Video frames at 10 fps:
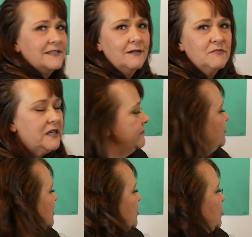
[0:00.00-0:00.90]
sometimes
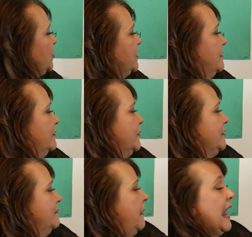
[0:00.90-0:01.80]
we shorten the
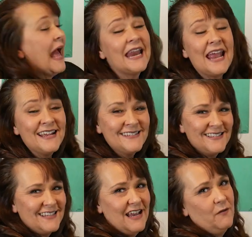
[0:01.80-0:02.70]
word
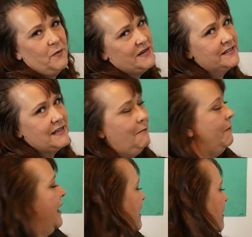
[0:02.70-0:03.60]
mayonnaise and we say
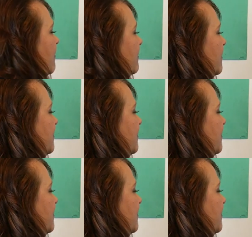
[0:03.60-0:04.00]
mayo.